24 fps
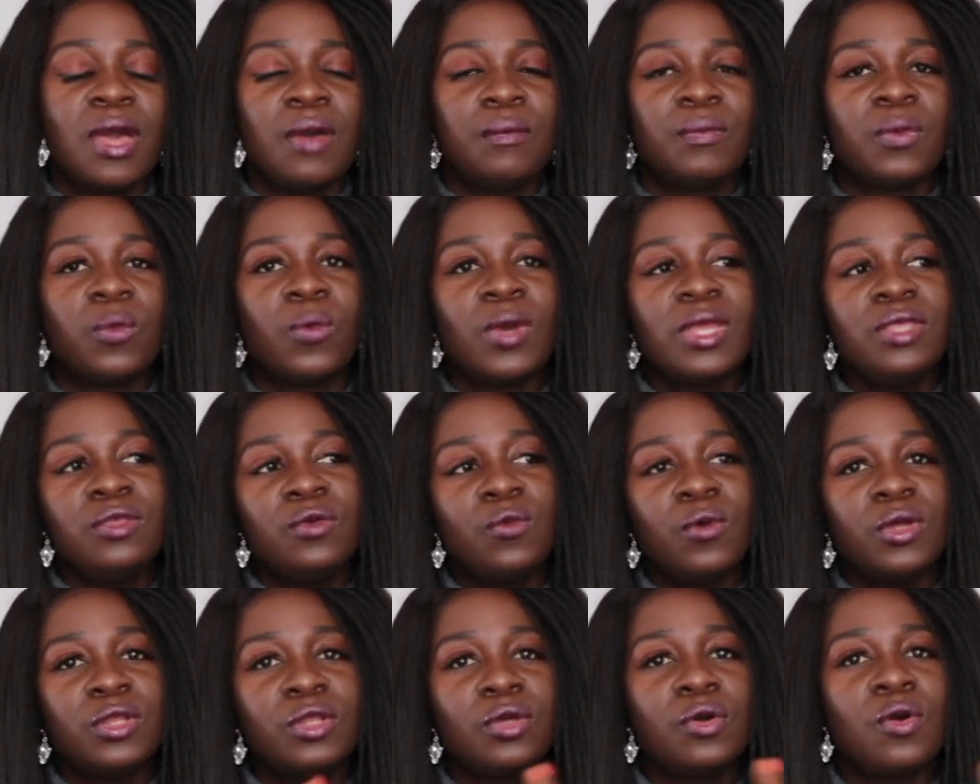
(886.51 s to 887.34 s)
But when you
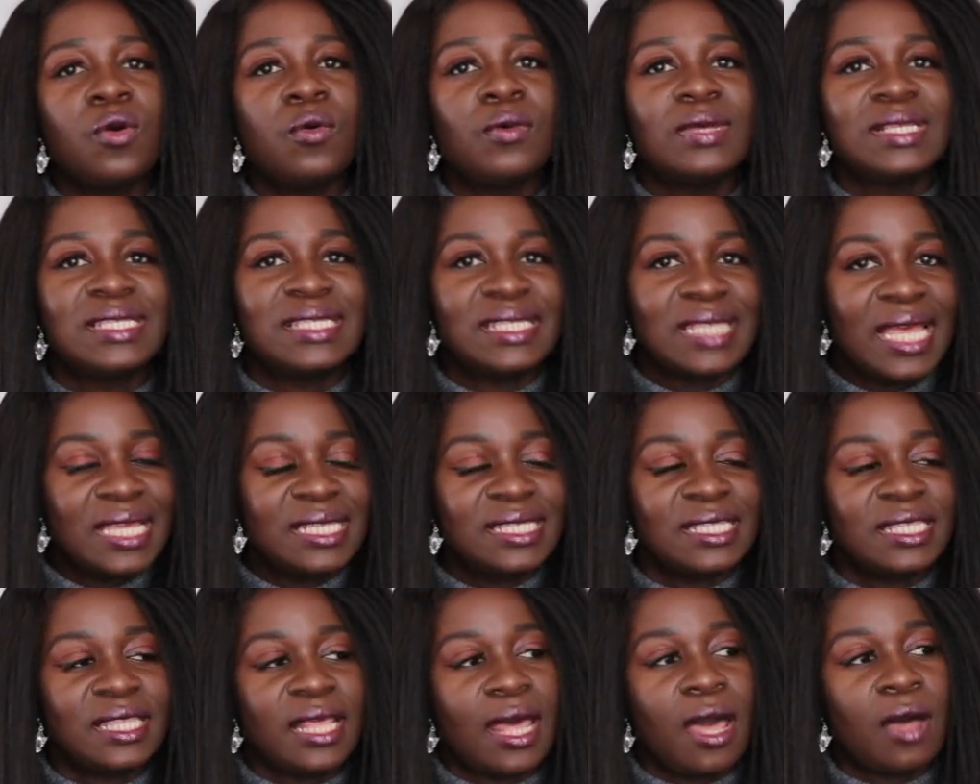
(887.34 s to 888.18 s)
want to go a
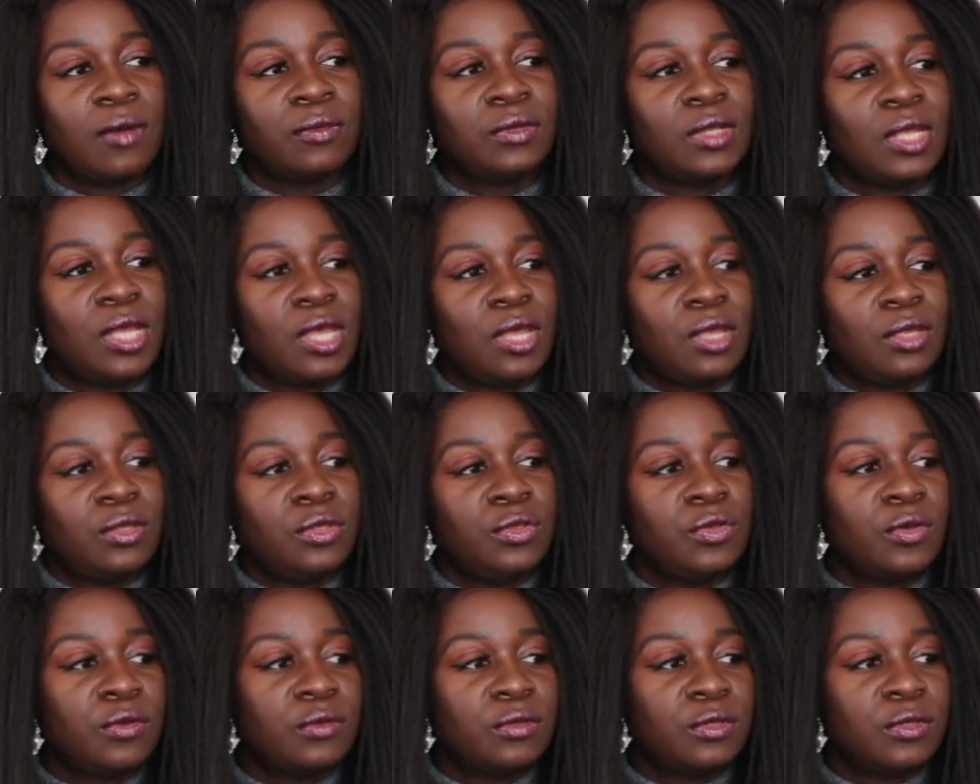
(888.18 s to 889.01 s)
size down,
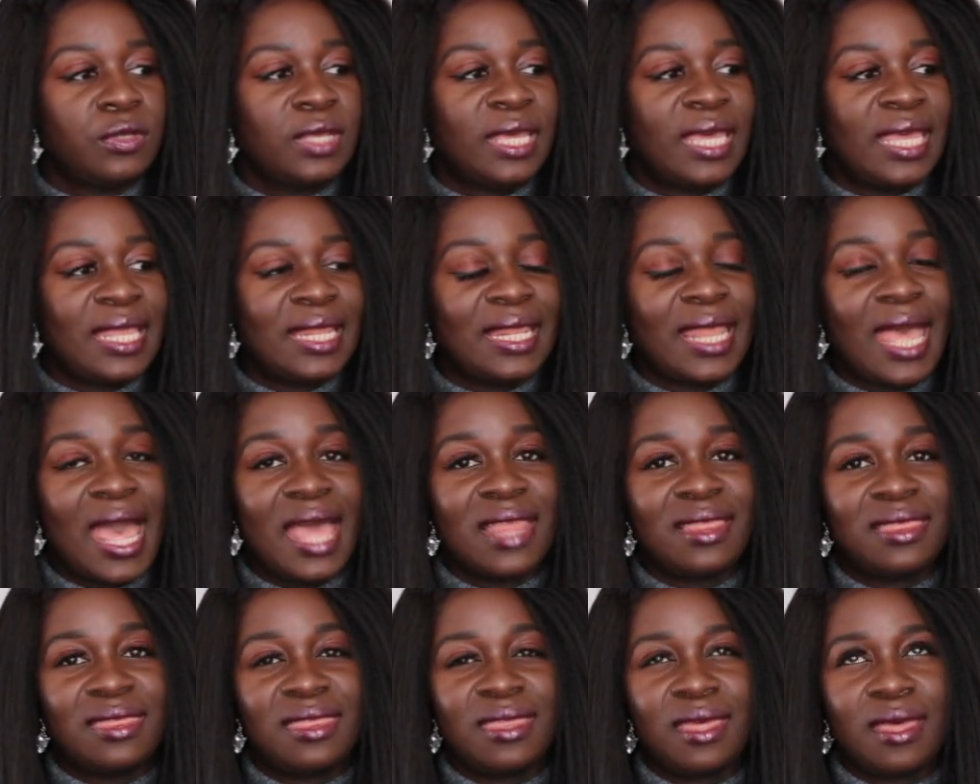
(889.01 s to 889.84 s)
you're looking
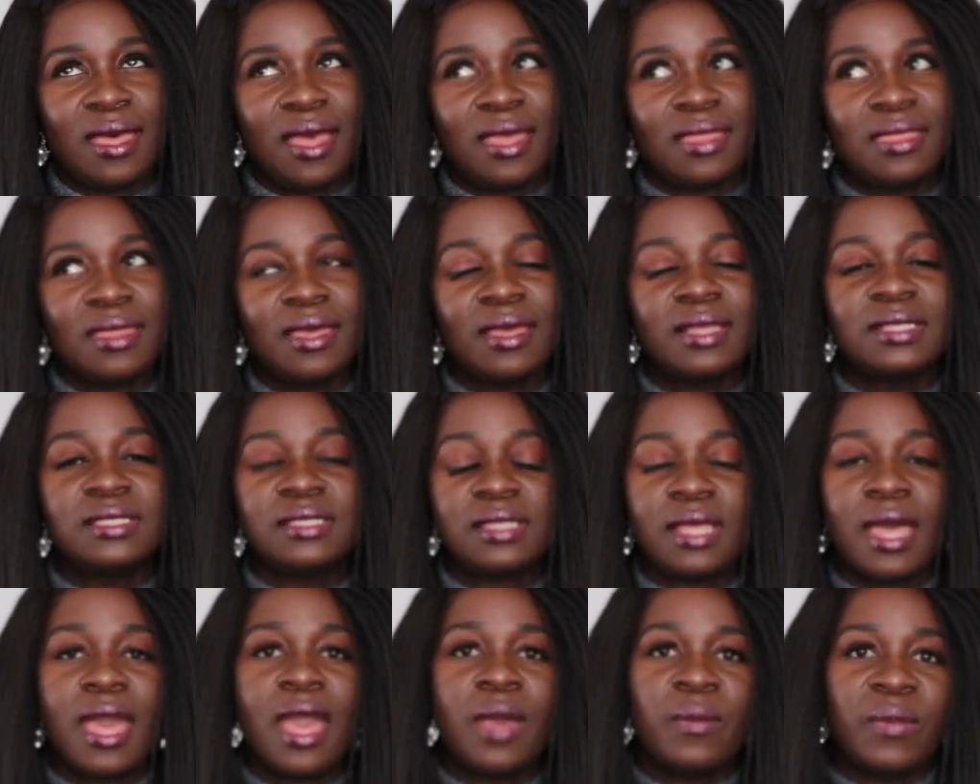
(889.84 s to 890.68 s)
at the, I think it's
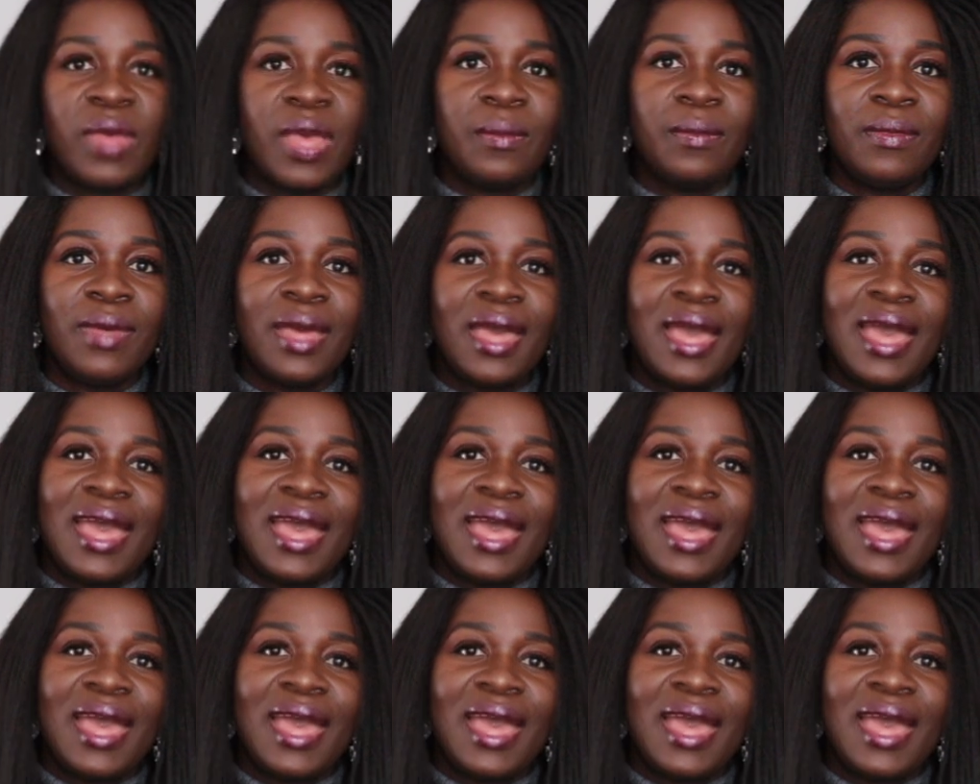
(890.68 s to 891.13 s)
the MM.